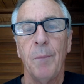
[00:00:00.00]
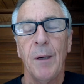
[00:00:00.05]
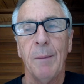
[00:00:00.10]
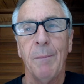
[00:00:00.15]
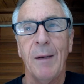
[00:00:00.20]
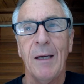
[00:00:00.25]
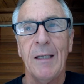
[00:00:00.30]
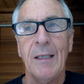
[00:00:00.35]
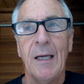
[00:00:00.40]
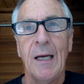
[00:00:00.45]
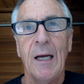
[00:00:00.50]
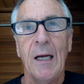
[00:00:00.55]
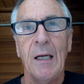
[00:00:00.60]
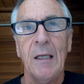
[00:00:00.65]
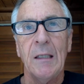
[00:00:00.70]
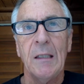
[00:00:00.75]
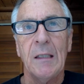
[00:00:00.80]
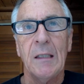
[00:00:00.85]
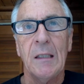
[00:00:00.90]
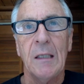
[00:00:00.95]
But my
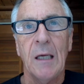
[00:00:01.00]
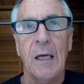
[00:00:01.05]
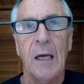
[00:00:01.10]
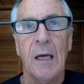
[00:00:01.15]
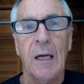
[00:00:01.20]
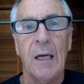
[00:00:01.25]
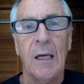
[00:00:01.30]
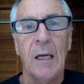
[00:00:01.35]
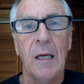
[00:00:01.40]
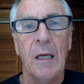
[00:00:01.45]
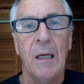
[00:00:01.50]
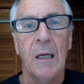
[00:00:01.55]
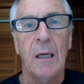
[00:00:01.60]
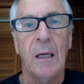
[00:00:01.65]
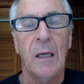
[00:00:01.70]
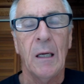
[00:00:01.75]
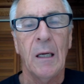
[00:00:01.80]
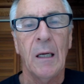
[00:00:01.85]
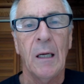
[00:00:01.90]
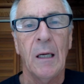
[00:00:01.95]
dad said,
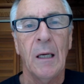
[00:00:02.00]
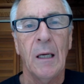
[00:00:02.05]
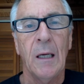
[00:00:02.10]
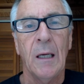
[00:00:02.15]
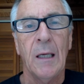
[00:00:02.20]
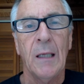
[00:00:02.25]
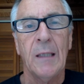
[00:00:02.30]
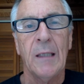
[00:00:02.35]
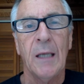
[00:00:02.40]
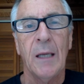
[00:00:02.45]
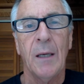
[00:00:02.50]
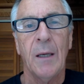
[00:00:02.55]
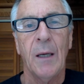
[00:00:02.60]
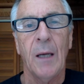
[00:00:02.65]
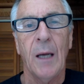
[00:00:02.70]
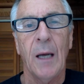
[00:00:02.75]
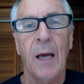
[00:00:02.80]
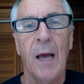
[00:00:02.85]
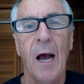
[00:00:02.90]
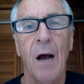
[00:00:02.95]

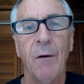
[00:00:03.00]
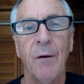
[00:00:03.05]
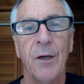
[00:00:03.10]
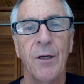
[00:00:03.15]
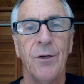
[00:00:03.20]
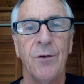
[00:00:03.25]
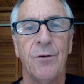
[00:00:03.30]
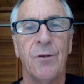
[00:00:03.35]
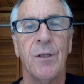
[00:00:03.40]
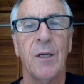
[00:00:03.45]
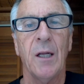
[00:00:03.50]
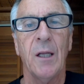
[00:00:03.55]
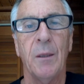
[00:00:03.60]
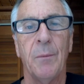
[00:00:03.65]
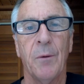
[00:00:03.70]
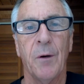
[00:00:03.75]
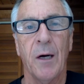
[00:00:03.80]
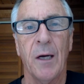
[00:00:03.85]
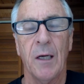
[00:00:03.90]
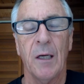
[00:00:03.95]
how can you
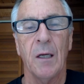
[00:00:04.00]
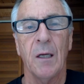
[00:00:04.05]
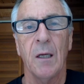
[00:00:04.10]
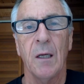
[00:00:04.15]
celebrate?